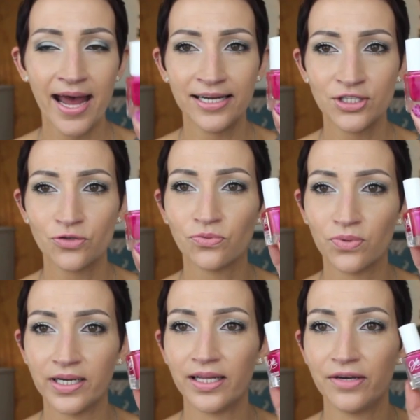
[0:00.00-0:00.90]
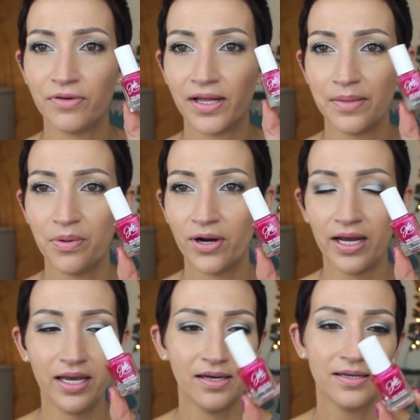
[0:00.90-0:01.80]
and it's really, really
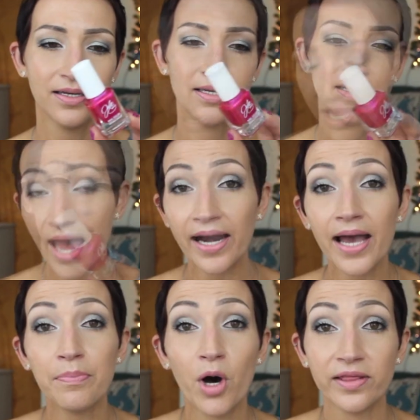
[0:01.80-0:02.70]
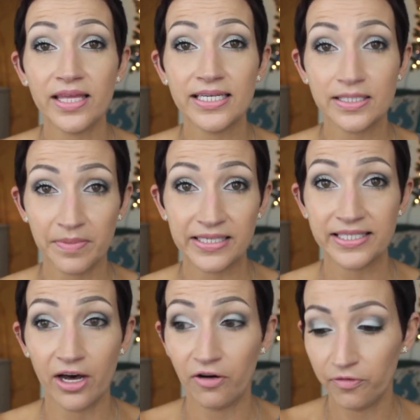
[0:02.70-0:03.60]
pretty. And I bought these
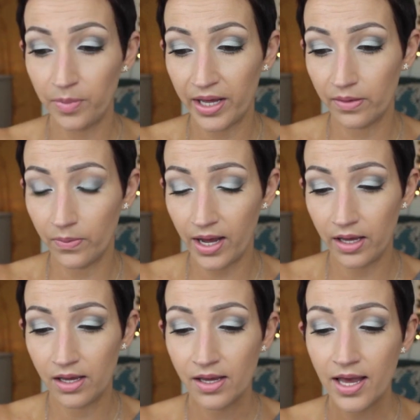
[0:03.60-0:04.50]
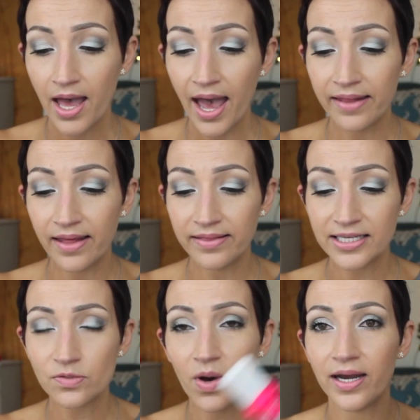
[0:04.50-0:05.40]
myself, by the way. And then
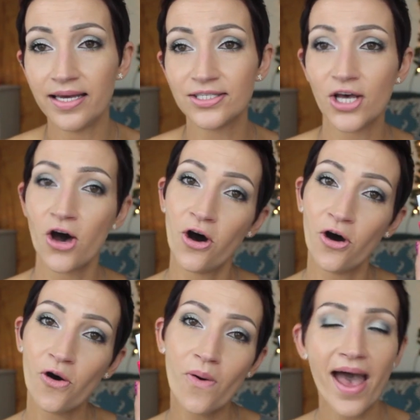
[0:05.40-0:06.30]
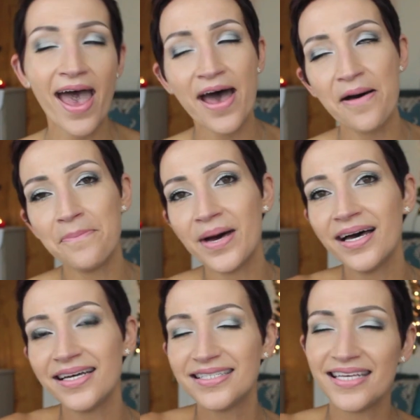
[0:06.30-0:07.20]
this one is O M
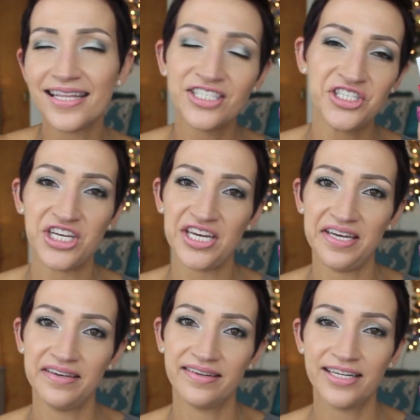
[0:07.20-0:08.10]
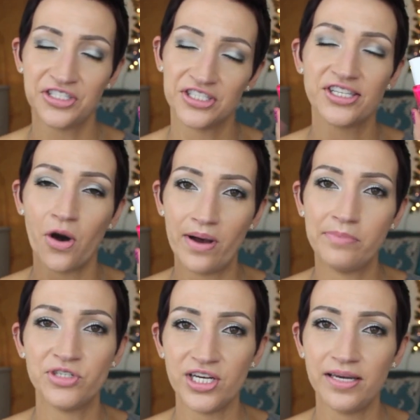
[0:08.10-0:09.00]
to the G. It's just O
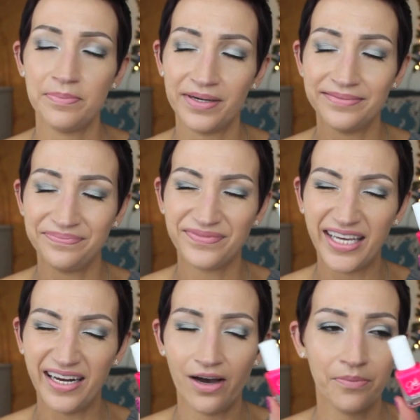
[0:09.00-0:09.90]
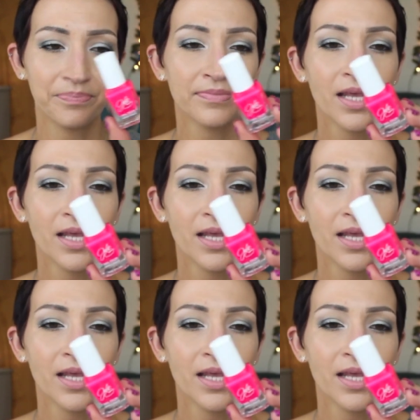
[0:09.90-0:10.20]
M G, but you know.